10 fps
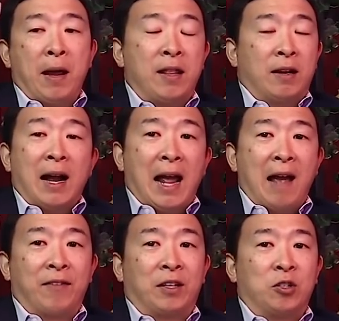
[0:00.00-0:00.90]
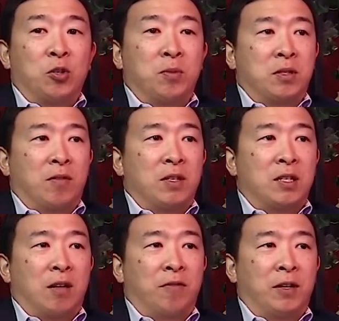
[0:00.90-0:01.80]
and they're not avid consumers of this
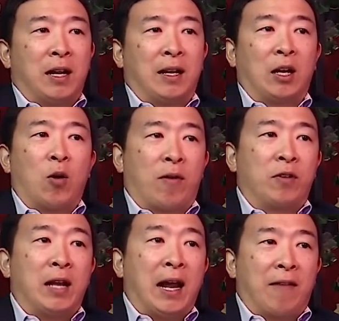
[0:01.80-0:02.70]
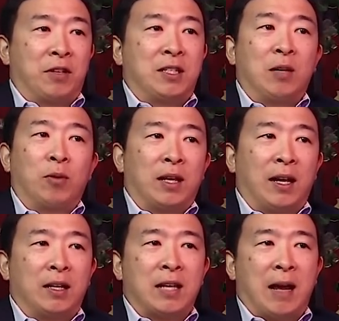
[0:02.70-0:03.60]
stuff. They're not like, oh, no. every day I have to see what the
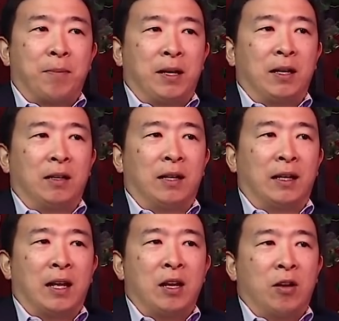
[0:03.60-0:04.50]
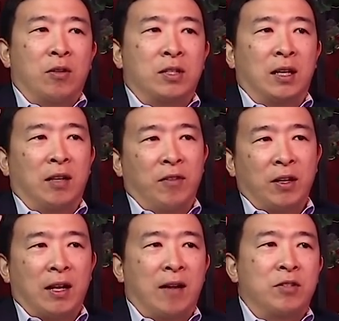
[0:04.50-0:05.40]
heck is happening like that. You know, it's like living their
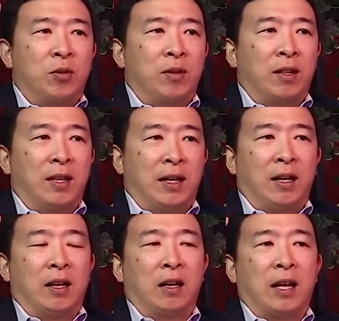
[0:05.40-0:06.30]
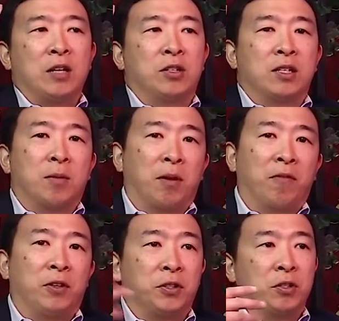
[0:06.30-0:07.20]
That's lives, right. doing their thing, and then occasionally something
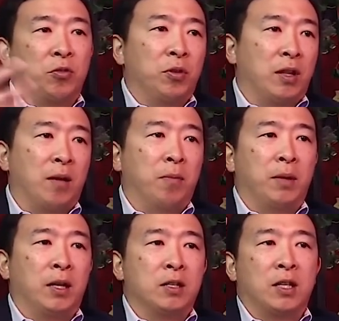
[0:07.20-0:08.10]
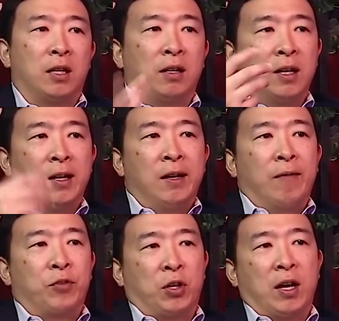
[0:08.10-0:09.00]
filters through to them because they'll
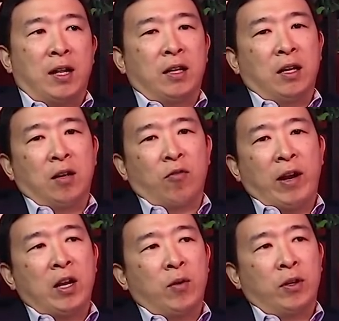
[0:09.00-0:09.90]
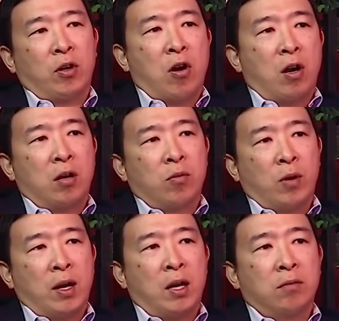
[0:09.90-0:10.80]
turn on the radio in their car or
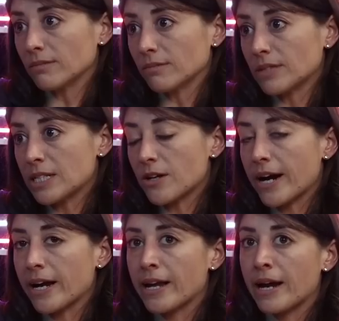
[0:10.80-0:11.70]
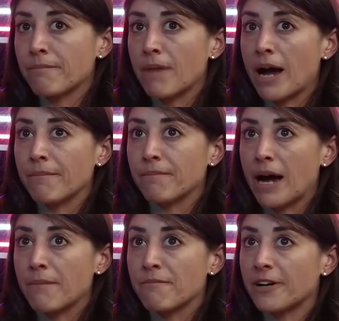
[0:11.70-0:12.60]
whatnot. That's right. And I'm I, am i
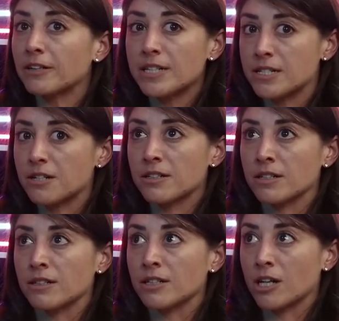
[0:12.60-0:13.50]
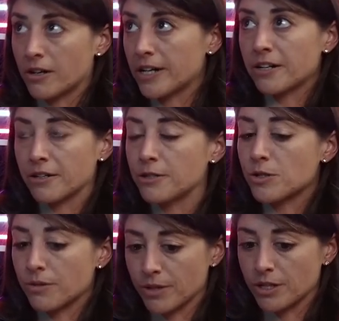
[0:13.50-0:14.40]
am fairly certain Courier
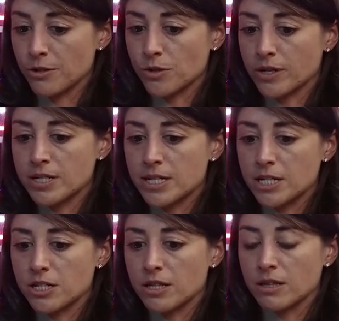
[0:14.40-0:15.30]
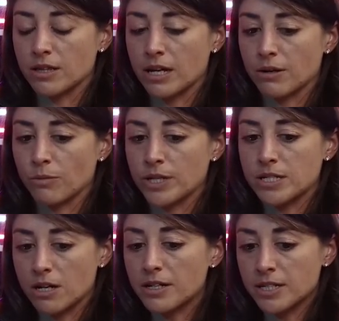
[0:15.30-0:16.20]
Newsroom, the news organization that we
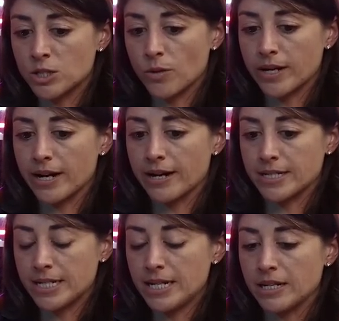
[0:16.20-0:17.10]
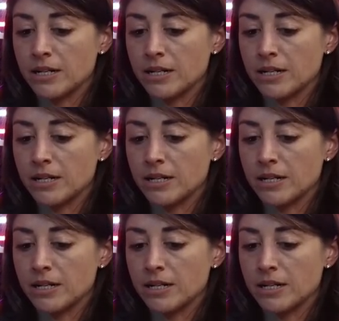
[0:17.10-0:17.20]
started in 2019,